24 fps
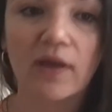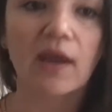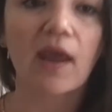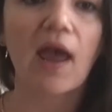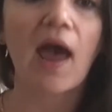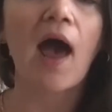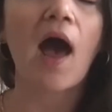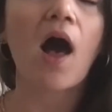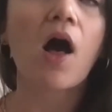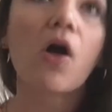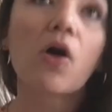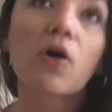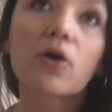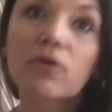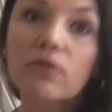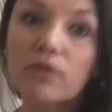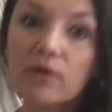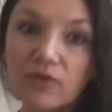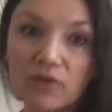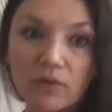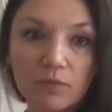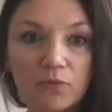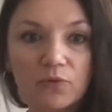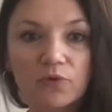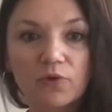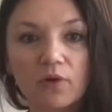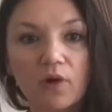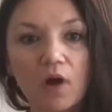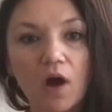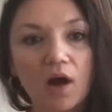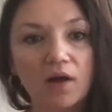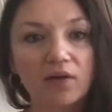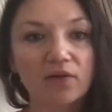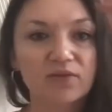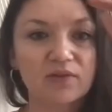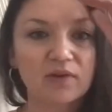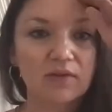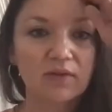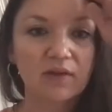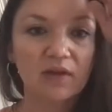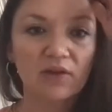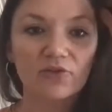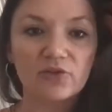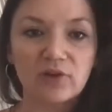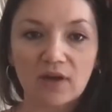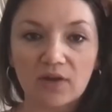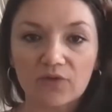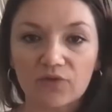Like, algorithms are
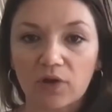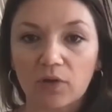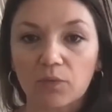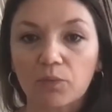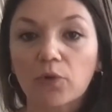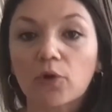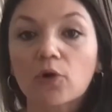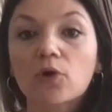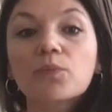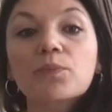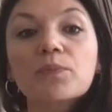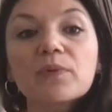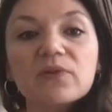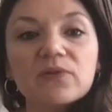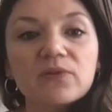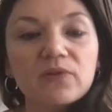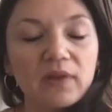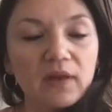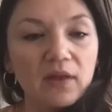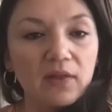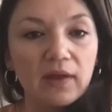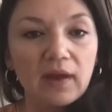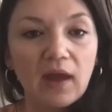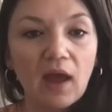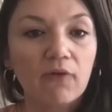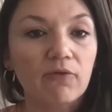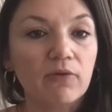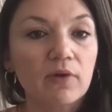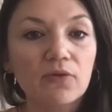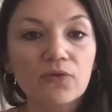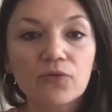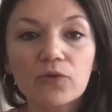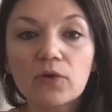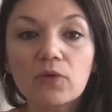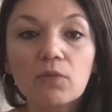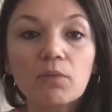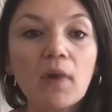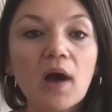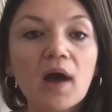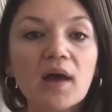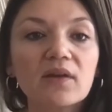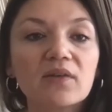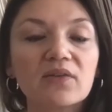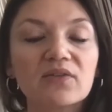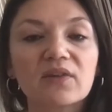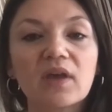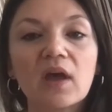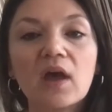constantly changing purposely, like, every few
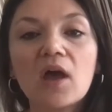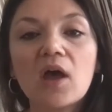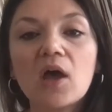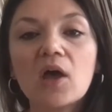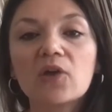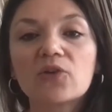months.